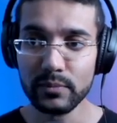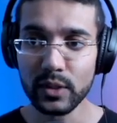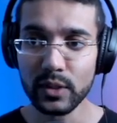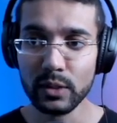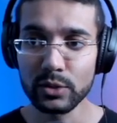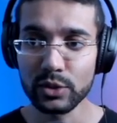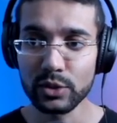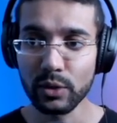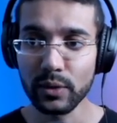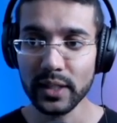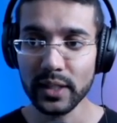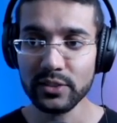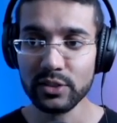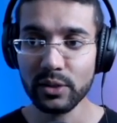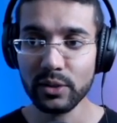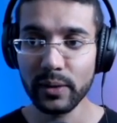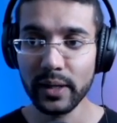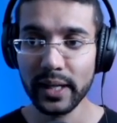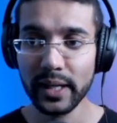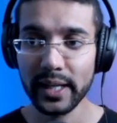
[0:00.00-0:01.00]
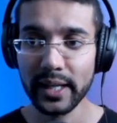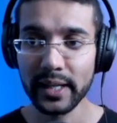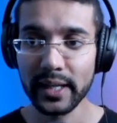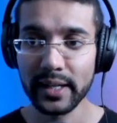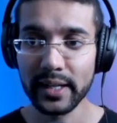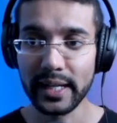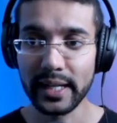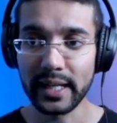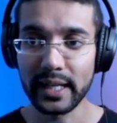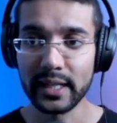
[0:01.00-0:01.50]
So let's go ahead
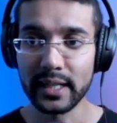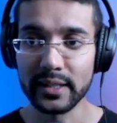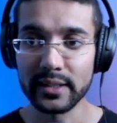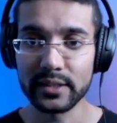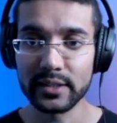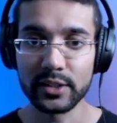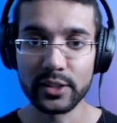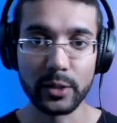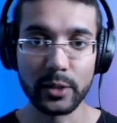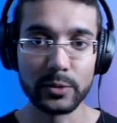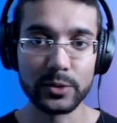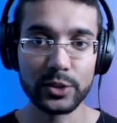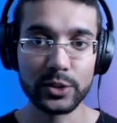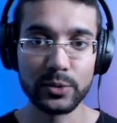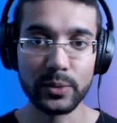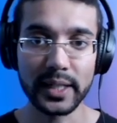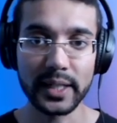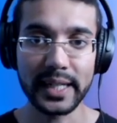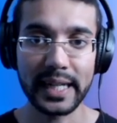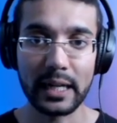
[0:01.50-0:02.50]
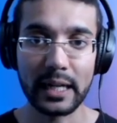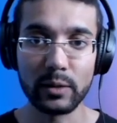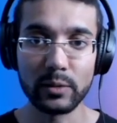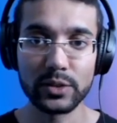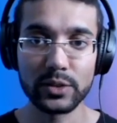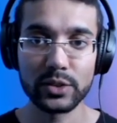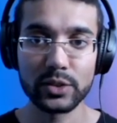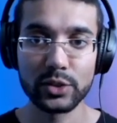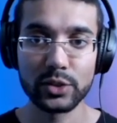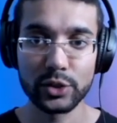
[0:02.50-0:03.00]
and go to
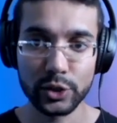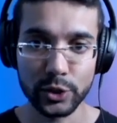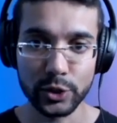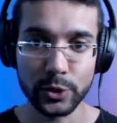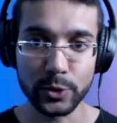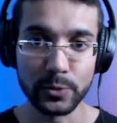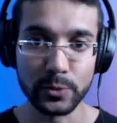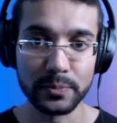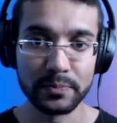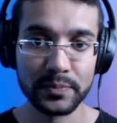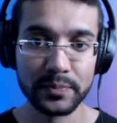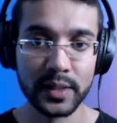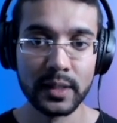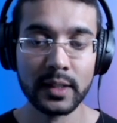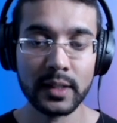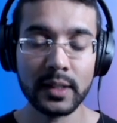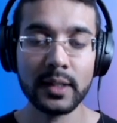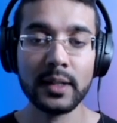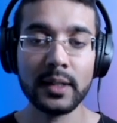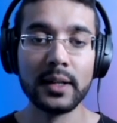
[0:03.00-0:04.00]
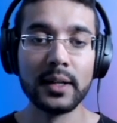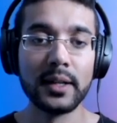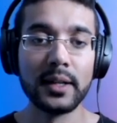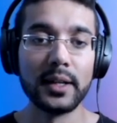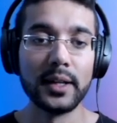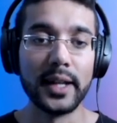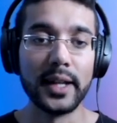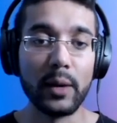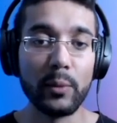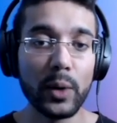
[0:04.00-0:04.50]
account two.
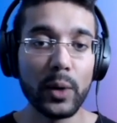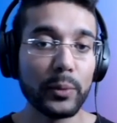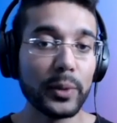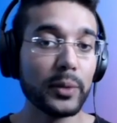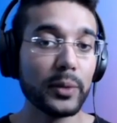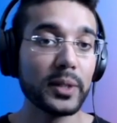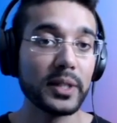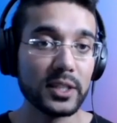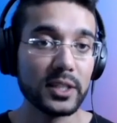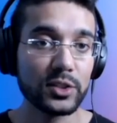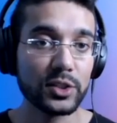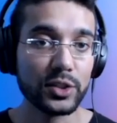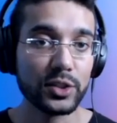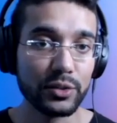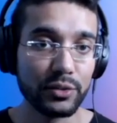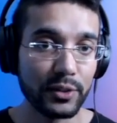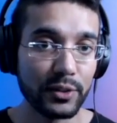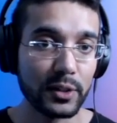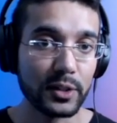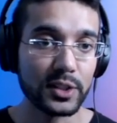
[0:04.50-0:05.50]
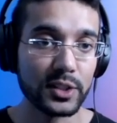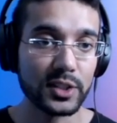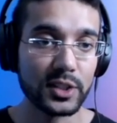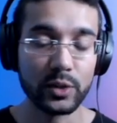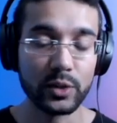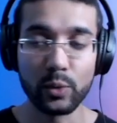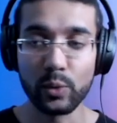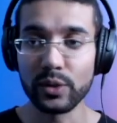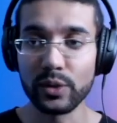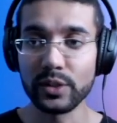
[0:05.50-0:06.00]
Now, what we would need to do first in
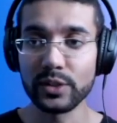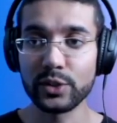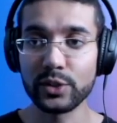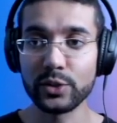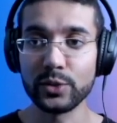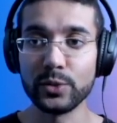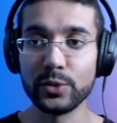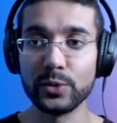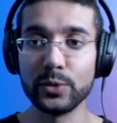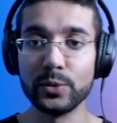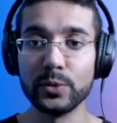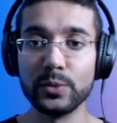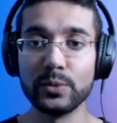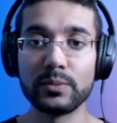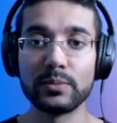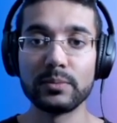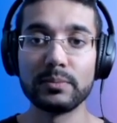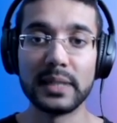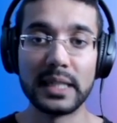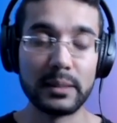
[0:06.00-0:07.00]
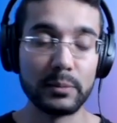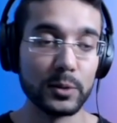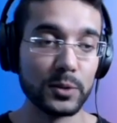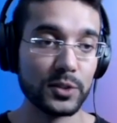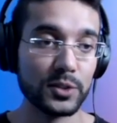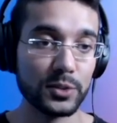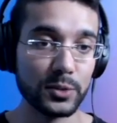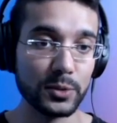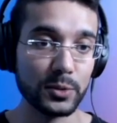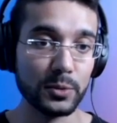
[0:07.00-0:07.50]
order to be able
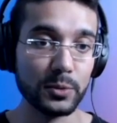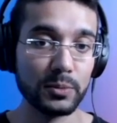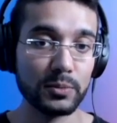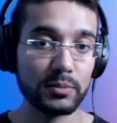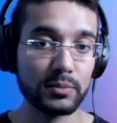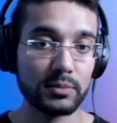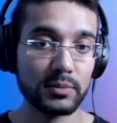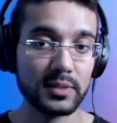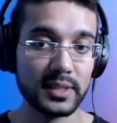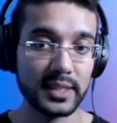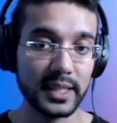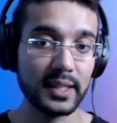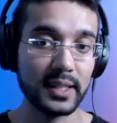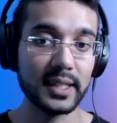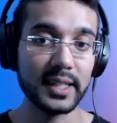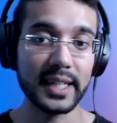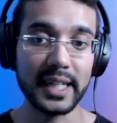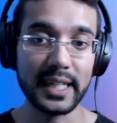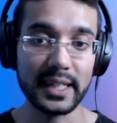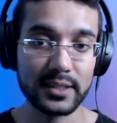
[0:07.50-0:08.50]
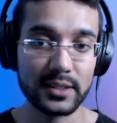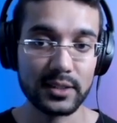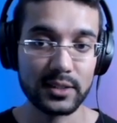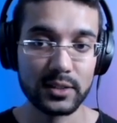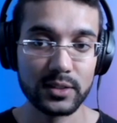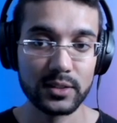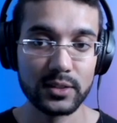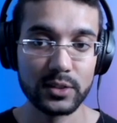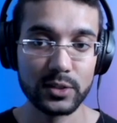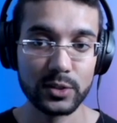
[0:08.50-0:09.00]
to delegate
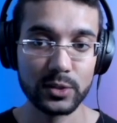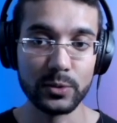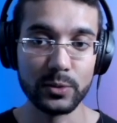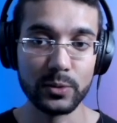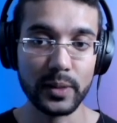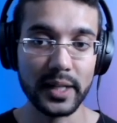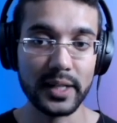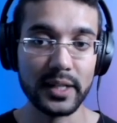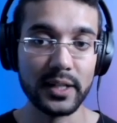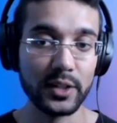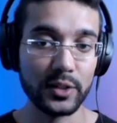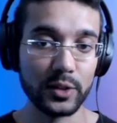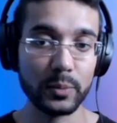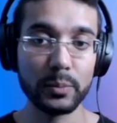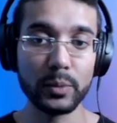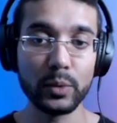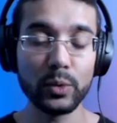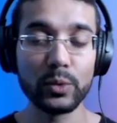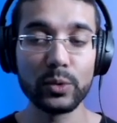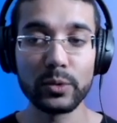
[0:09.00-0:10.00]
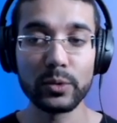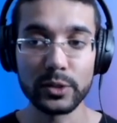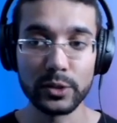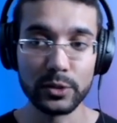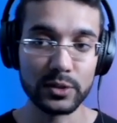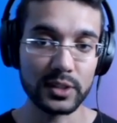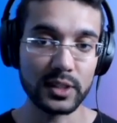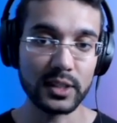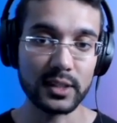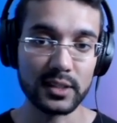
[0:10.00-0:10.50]
to another pool
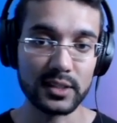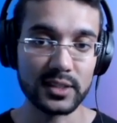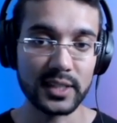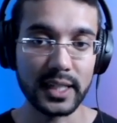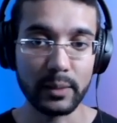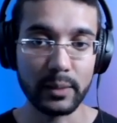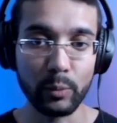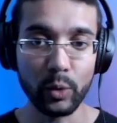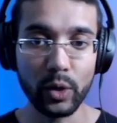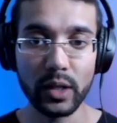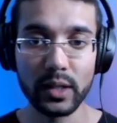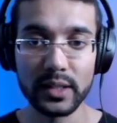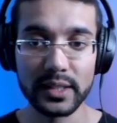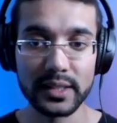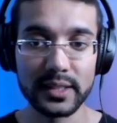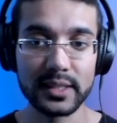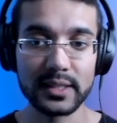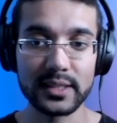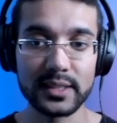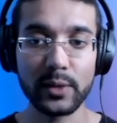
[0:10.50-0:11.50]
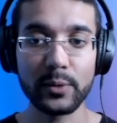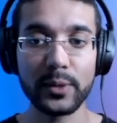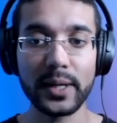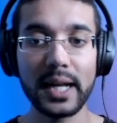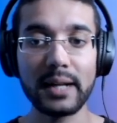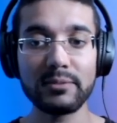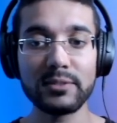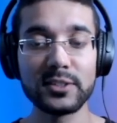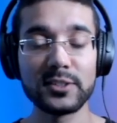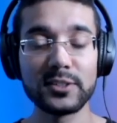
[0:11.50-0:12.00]
using the same wallet is I would
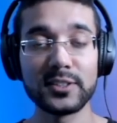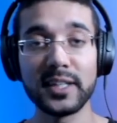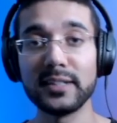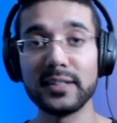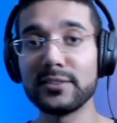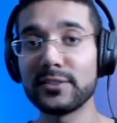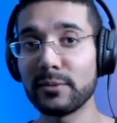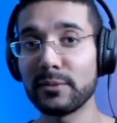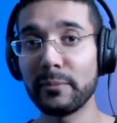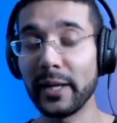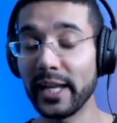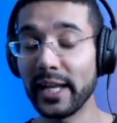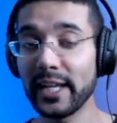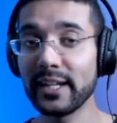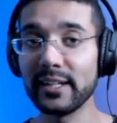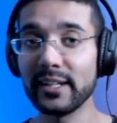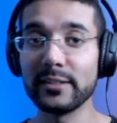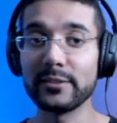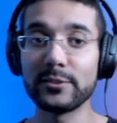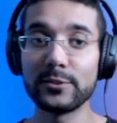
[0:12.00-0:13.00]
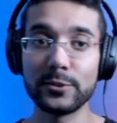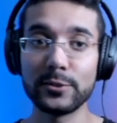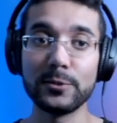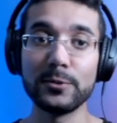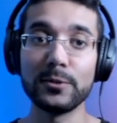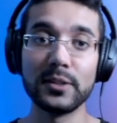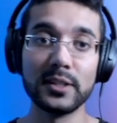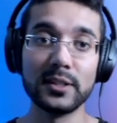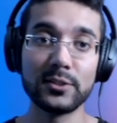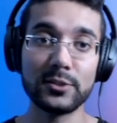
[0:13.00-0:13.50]
have to send some A D A to
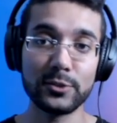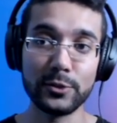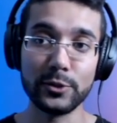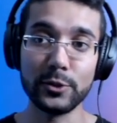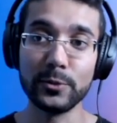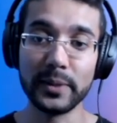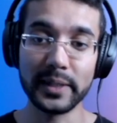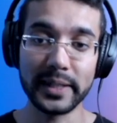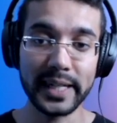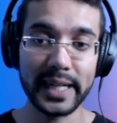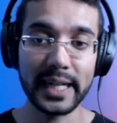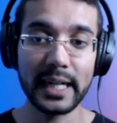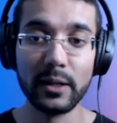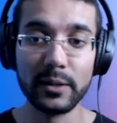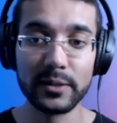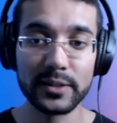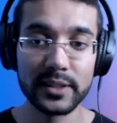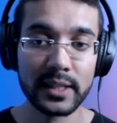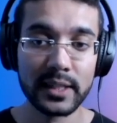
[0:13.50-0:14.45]
this new account.